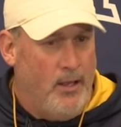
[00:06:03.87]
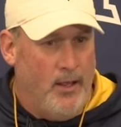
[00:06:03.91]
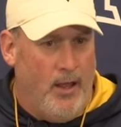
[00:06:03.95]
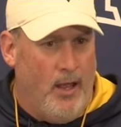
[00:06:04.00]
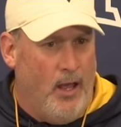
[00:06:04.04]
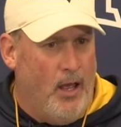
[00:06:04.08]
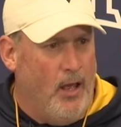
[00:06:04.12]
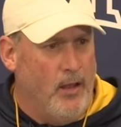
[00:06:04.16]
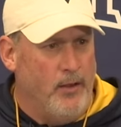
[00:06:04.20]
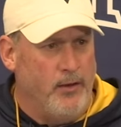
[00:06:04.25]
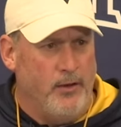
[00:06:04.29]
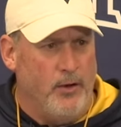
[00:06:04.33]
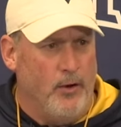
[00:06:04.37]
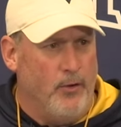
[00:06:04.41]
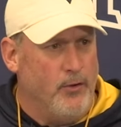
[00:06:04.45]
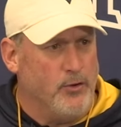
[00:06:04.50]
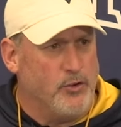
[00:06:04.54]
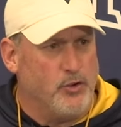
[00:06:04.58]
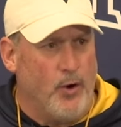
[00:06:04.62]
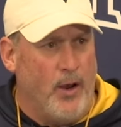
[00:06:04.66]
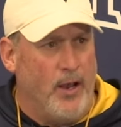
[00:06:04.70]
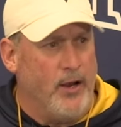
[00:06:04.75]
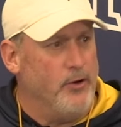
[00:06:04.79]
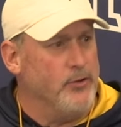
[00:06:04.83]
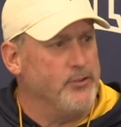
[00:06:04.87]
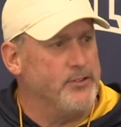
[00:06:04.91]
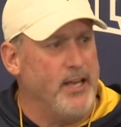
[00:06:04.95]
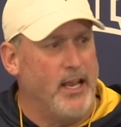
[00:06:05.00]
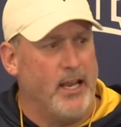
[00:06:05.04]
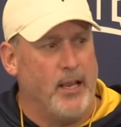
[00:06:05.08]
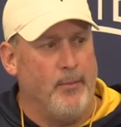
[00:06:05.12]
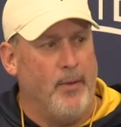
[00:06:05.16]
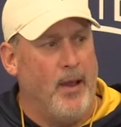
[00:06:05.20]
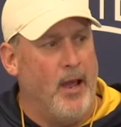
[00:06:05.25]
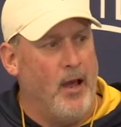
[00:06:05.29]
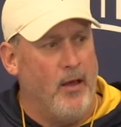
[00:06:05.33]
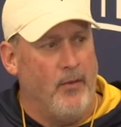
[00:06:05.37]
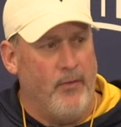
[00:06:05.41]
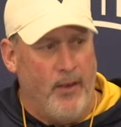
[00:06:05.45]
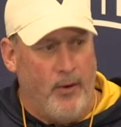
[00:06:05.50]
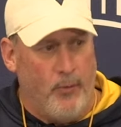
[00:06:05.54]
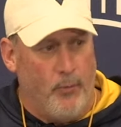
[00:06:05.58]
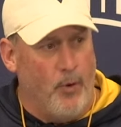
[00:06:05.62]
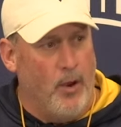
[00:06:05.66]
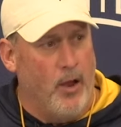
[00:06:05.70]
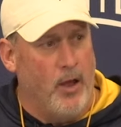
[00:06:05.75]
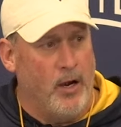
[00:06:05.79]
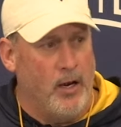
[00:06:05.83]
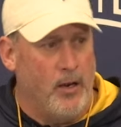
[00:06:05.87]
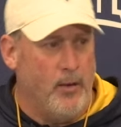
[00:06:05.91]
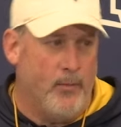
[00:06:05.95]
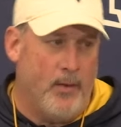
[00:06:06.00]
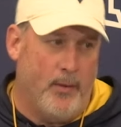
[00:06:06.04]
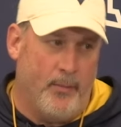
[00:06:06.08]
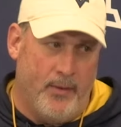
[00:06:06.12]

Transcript: The trainers take him out. They run him.